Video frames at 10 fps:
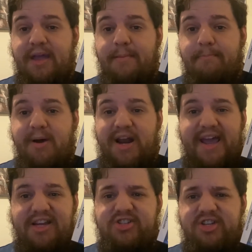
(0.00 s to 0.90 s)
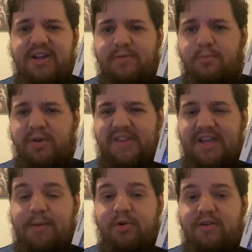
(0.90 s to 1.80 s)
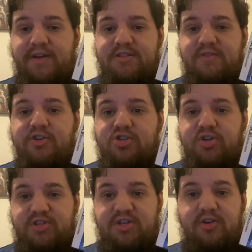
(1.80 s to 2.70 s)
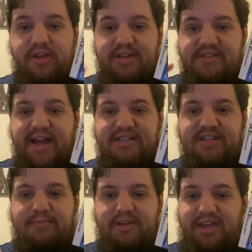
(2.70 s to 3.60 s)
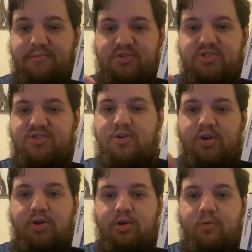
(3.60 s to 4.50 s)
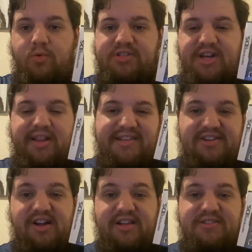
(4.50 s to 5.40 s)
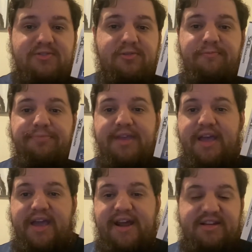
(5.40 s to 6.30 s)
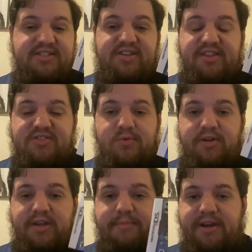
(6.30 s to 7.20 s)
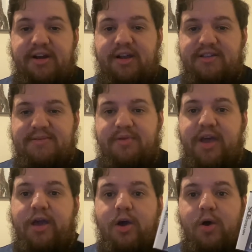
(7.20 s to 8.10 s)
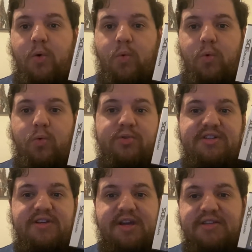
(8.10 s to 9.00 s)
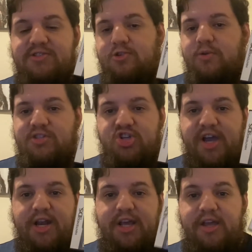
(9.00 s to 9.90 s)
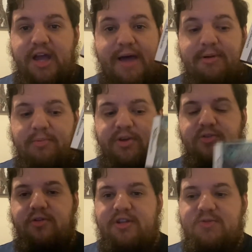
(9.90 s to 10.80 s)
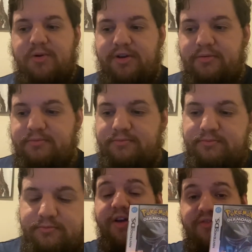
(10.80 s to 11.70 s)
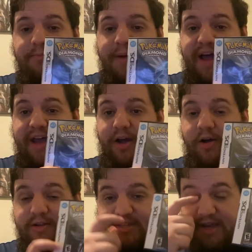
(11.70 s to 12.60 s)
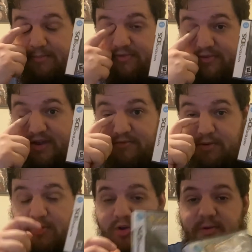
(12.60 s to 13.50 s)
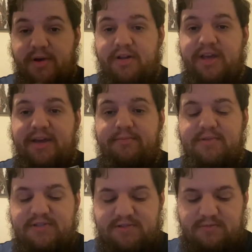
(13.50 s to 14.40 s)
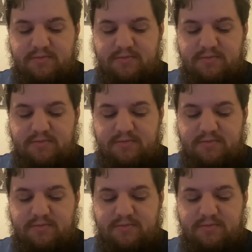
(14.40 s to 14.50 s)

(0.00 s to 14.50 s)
but I actually never played the Game Boy Advance version because they're the exact same game, just one's on a lesser console. And I just like this one a lot better because I'm like, ooh, DS new and shiny. I'm gonna play through this one. One of my all-time favorite Pokemon games.